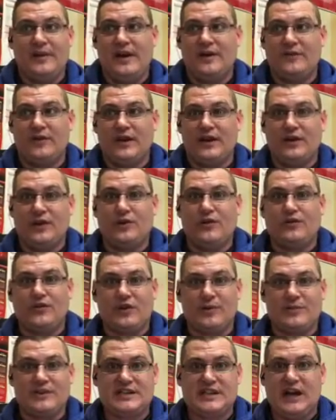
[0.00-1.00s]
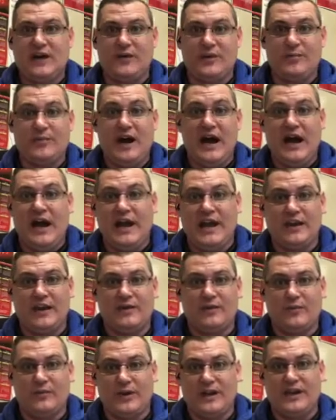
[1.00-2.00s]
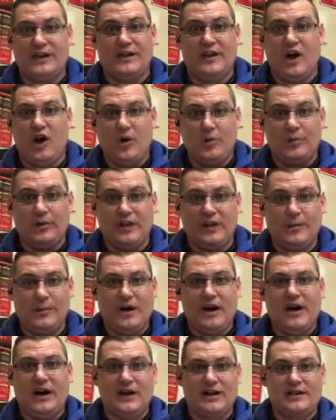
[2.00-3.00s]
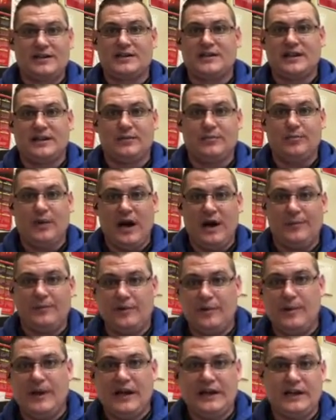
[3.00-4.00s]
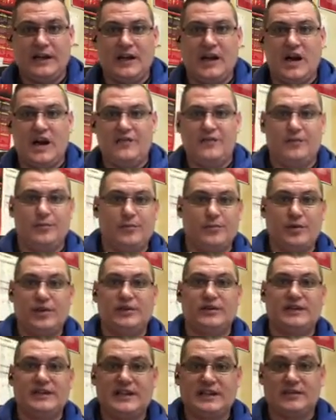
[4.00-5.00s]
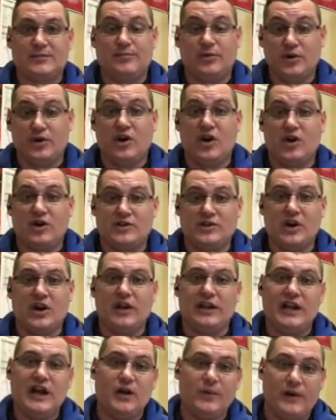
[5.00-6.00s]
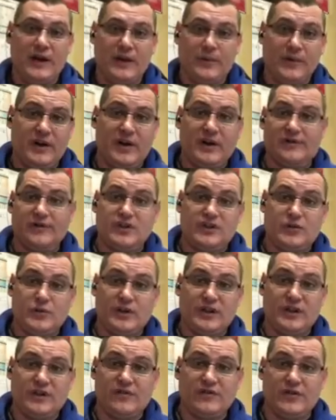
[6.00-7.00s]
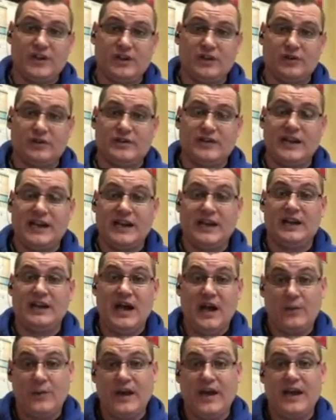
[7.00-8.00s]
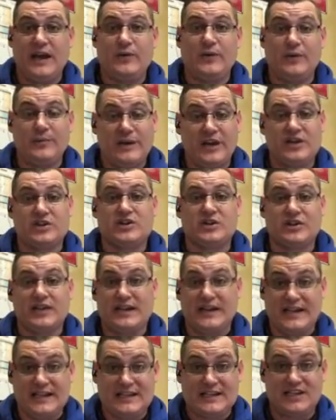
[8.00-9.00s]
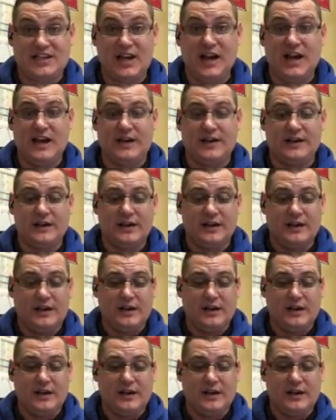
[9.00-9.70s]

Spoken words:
Every new thermostat we buy, we open the box and pop the magnet off and put ours on. That way we don't have to do it in the field, and that way we make sure that it gets done.